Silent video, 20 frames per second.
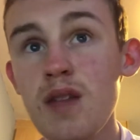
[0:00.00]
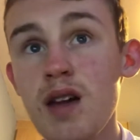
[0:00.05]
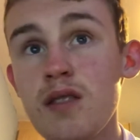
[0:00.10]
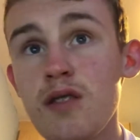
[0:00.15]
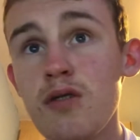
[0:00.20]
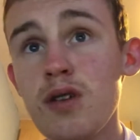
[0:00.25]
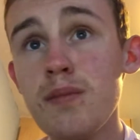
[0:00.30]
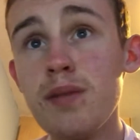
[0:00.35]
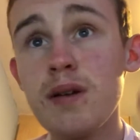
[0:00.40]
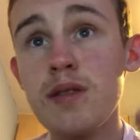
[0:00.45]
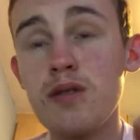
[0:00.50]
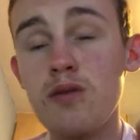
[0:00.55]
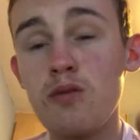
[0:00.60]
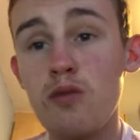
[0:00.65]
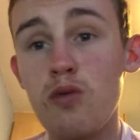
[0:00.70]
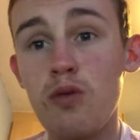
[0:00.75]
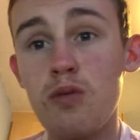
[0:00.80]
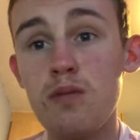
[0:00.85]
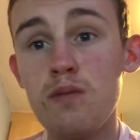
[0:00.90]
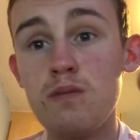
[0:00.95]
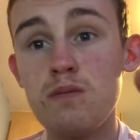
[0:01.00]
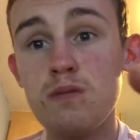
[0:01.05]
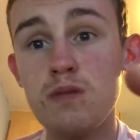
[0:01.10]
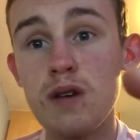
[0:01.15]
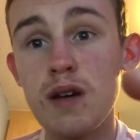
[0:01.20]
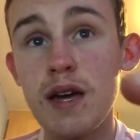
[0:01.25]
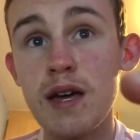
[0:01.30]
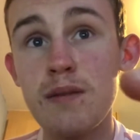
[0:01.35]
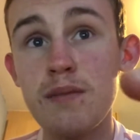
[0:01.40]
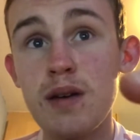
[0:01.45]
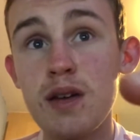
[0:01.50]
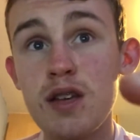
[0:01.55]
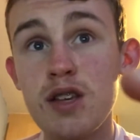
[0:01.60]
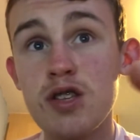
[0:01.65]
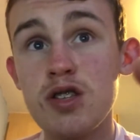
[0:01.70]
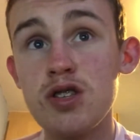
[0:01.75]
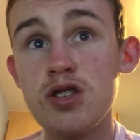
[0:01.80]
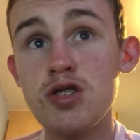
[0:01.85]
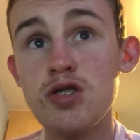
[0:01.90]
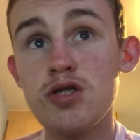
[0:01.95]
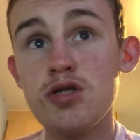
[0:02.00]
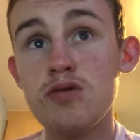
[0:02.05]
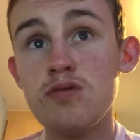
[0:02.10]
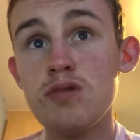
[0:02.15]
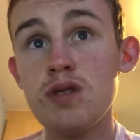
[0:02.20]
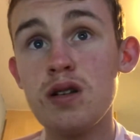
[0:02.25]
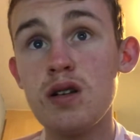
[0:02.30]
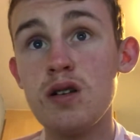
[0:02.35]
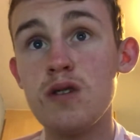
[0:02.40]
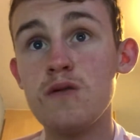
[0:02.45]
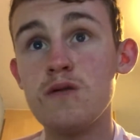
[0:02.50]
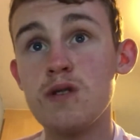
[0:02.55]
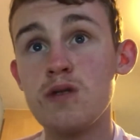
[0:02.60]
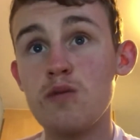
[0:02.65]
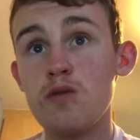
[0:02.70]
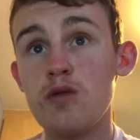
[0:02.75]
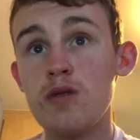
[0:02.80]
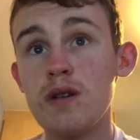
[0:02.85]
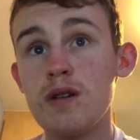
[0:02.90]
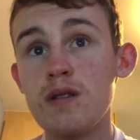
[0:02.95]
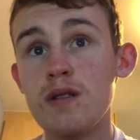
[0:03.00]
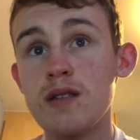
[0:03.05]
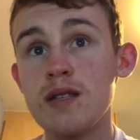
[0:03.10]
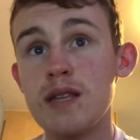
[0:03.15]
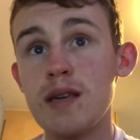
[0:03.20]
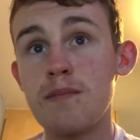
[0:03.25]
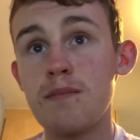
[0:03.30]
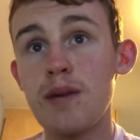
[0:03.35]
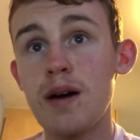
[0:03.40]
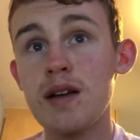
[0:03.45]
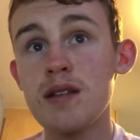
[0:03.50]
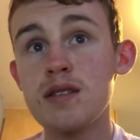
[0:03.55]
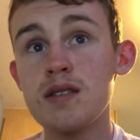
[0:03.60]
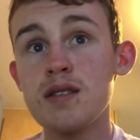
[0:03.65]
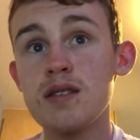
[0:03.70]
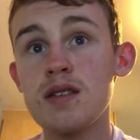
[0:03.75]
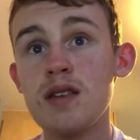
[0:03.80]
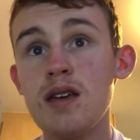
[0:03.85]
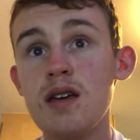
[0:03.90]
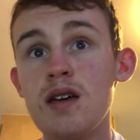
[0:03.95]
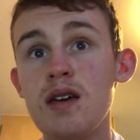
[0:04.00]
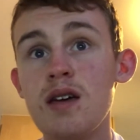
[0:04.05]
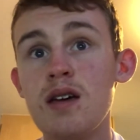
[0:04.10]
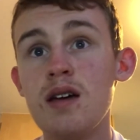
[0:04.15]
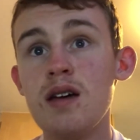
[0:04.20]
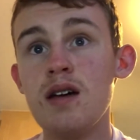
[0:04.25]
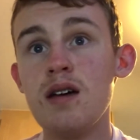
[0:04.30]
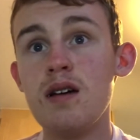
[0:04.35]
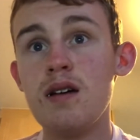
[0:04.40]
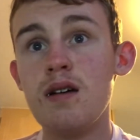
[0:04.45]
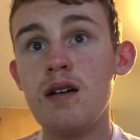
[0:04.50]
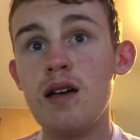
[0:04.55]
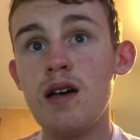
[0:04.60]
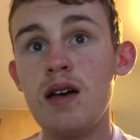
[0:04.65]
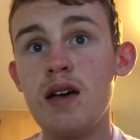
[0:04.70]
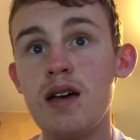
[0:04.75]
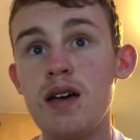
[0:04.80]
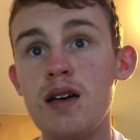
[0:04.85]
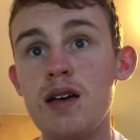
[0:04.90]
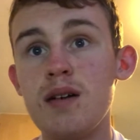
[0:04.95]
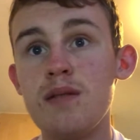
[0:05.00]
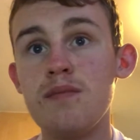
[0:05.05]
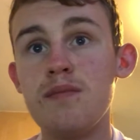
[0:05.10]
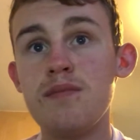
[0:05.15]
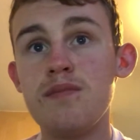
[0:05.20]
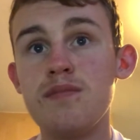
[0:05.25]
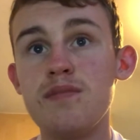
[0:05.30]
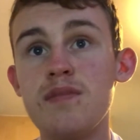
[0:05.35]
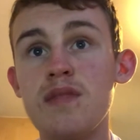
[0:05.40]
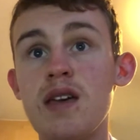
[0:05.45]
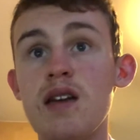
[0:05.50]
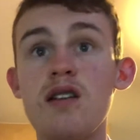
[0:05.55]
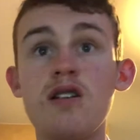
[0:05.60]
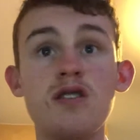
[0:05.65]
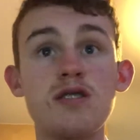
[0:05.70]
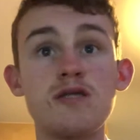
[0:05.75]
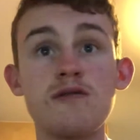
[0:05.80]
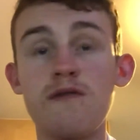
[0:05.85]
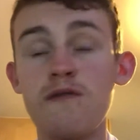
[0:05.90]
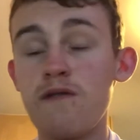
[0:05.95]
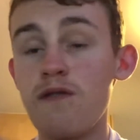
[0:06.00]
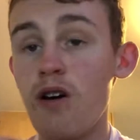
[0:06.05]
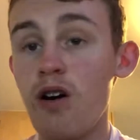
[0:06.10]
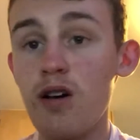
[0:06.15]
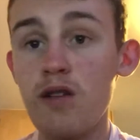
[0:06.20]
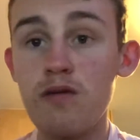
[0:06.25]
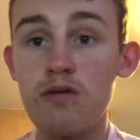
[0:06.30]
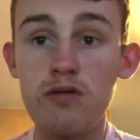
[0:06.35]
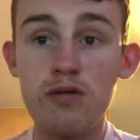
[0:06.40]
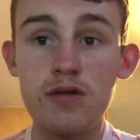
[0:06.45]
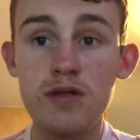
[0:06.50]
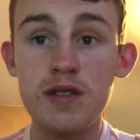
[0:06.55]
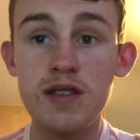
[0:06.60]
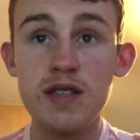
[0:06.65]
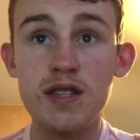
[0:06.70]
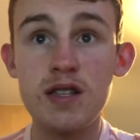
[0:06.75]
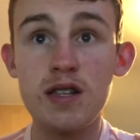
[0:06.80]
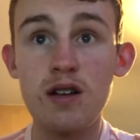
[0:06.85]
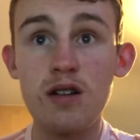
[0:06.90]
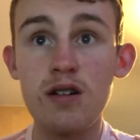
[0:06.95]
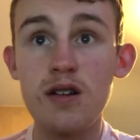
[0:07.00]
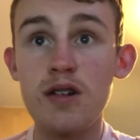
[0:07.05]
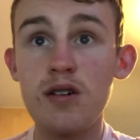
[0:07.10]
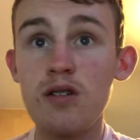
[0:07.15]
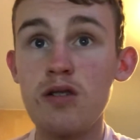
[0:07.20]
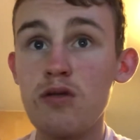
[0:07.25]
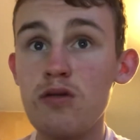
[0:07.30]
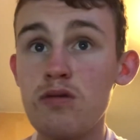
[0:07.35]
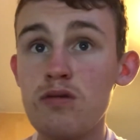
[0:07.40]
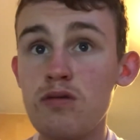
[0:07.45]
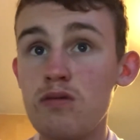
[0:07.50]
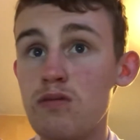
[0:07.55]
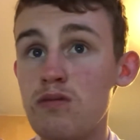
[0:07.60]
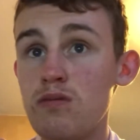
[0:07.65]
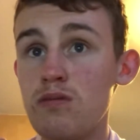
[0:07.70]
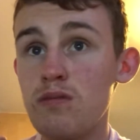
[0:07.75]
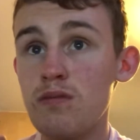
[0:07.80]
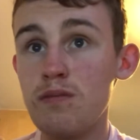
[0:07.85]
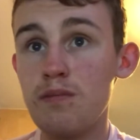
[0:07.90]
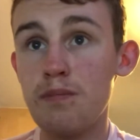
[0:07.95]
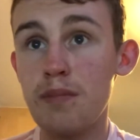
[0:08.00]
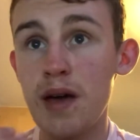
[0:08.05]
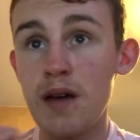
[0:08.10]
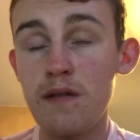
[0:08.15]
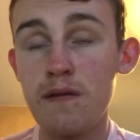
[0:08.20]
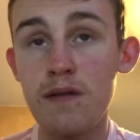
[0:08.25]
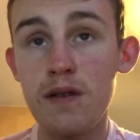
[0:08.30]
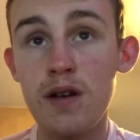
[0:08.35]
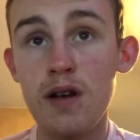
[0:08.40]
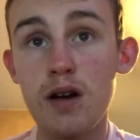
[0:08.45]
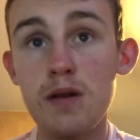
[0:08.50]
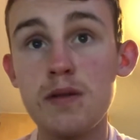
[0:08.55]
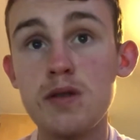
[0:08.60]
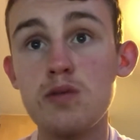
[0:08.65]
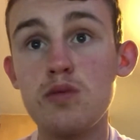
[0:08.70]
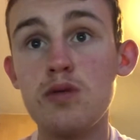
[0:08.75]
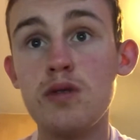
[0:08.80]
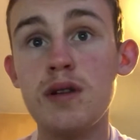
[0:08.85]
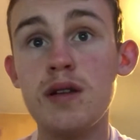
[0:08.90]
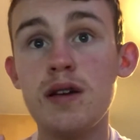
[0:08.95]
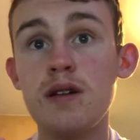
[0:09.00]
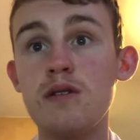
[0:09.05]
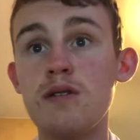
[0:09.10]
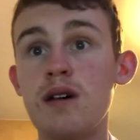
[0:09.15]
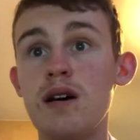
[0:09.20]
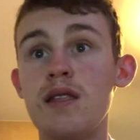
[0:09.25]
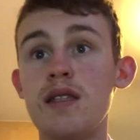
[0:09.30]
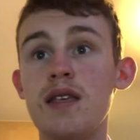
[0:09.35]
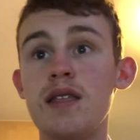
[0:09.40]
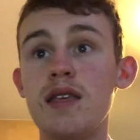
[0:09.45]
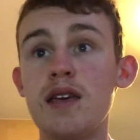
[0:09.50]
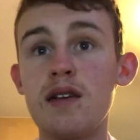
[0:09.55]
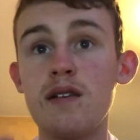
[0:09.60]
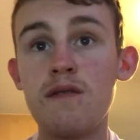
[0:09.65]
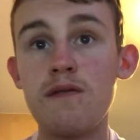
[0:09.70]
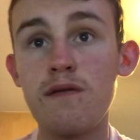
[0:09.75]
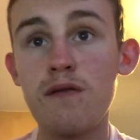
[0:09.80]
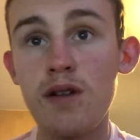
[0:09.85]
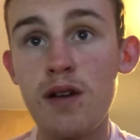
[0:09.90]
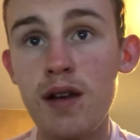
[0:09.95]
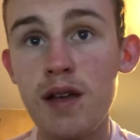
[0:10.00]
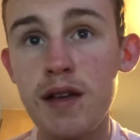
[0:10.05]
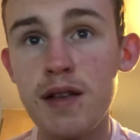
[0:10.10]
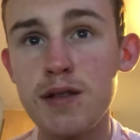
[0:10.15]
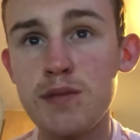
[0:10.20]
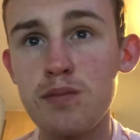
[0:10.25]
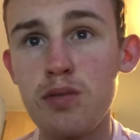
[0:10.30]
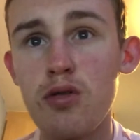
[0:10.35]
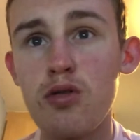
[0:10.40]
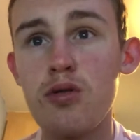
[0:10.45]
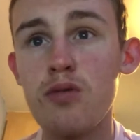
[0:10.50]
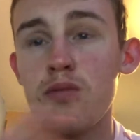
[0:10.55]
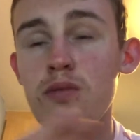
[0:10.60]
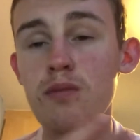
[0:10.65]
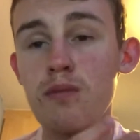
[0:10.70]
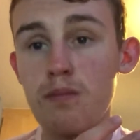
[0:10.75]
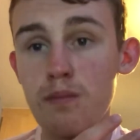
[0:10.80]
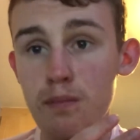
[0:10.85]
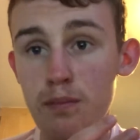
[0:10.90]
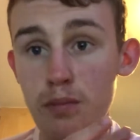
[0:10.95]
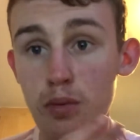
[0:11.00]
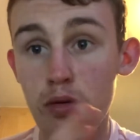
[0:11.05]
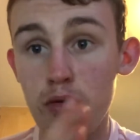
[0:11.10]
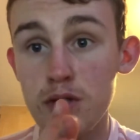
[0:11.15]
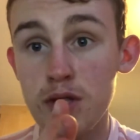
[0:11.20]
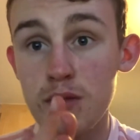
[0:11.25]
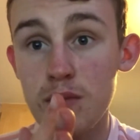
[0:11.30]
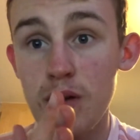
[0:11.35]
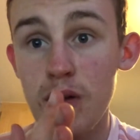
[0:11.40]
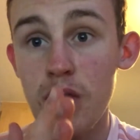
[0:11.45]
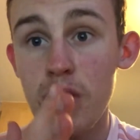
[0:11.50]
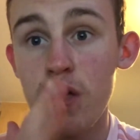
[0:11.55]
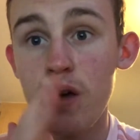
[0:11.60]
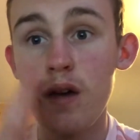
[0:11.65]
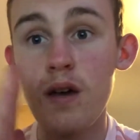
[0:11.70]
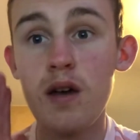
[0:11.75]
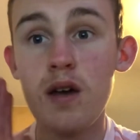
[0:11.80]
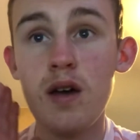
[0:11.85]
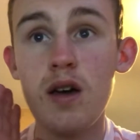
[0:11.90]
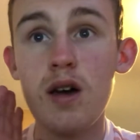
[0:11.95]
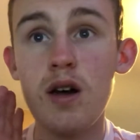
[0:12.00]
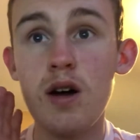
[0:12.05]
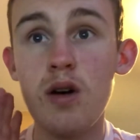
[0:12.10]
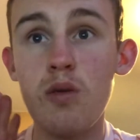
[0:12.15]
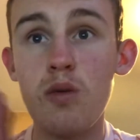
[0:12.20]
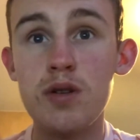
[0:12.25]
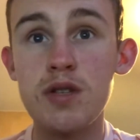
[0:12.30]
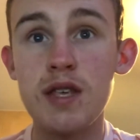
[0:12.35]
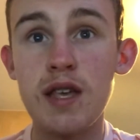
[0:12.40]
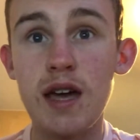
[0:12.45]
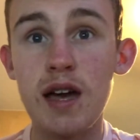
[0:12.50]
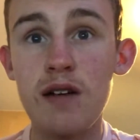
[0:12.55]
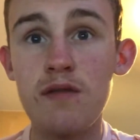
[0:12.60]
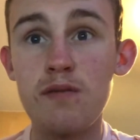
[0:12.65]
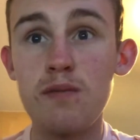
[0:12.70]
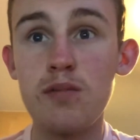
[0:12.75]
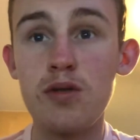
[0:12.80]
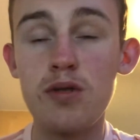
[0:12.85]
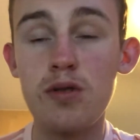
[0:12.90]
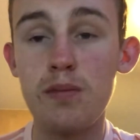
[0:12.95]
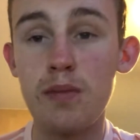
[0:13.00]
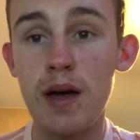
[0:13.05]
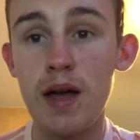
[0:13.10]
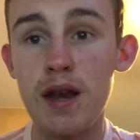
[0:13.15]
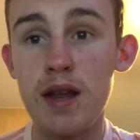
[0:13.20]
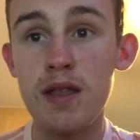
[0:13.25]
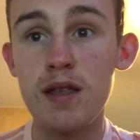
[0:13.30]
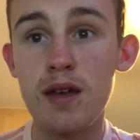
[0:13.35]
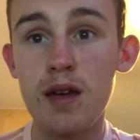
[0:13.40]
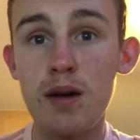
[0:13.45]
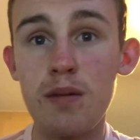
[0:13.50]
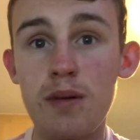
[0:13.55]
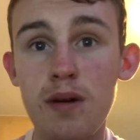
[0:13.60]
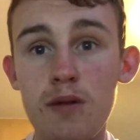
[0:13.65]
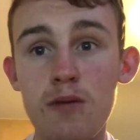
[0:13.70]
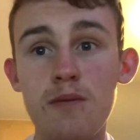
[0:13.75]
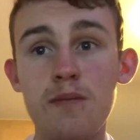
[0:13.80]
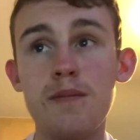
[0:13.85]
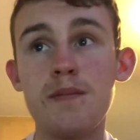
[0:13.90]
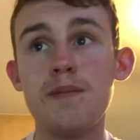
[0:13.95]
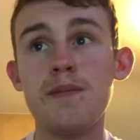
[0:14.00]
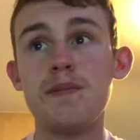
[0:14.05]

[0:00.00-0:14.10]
They only played the one game in June, losing one at the St. Pat's. Um, they lost 5 1 to Sligo, Beth and Harps 1 0, and then they had a friendly against Portsmouth, which they haven't put up anything about.